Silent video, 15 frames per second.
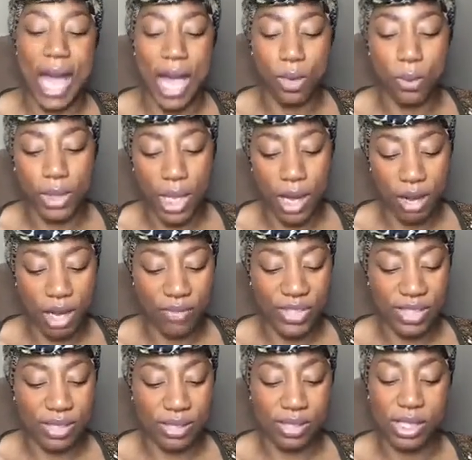don't care if
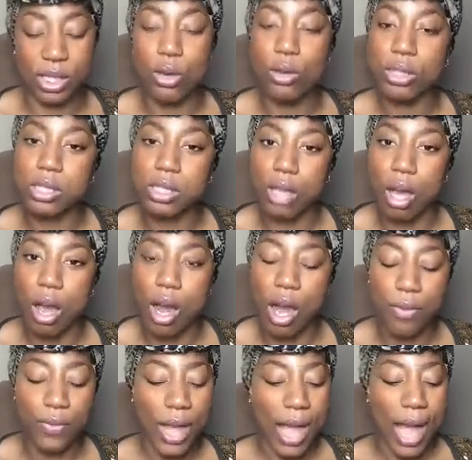it's a silk
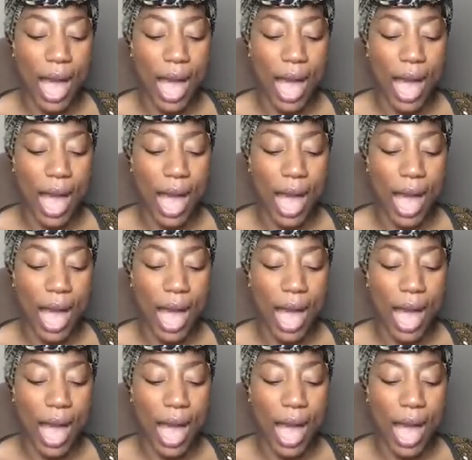scarf,